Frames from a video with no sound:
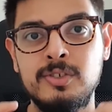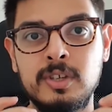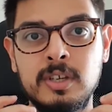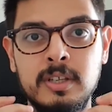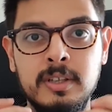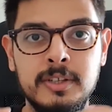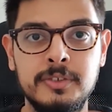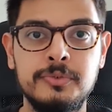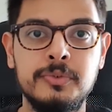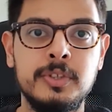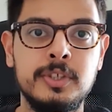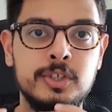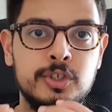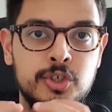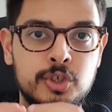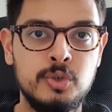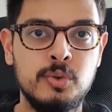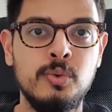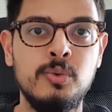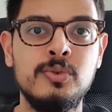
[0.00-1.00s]
You can literally
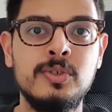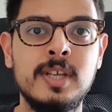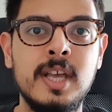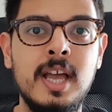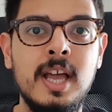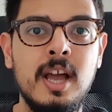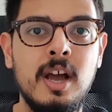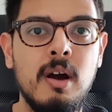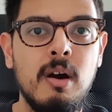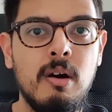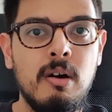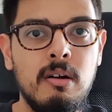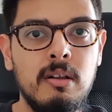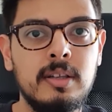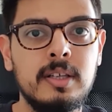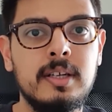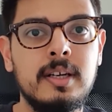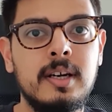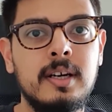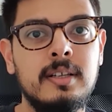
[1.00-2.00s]
choose all
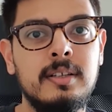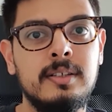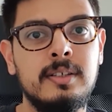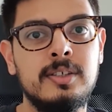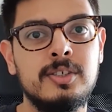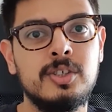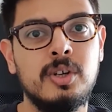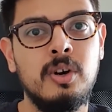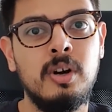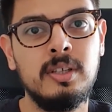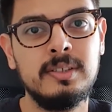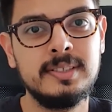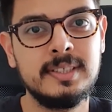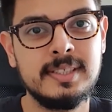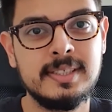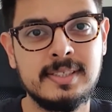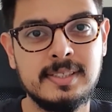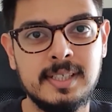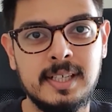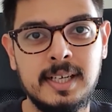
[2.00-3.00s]
the colors, all the
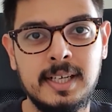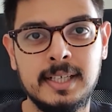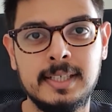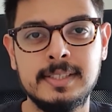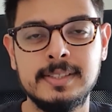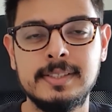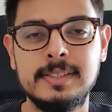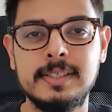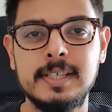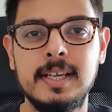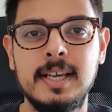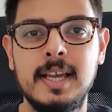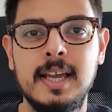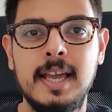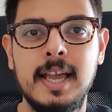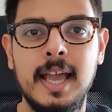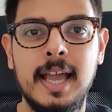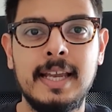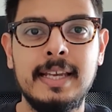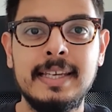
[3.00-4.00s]
designs,
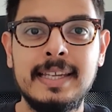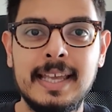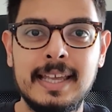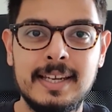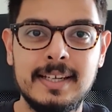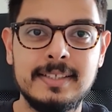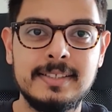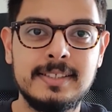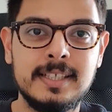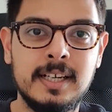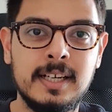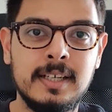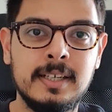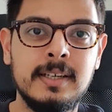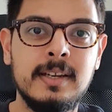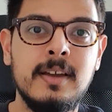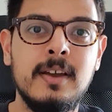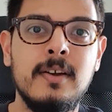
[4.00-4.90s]
and get it done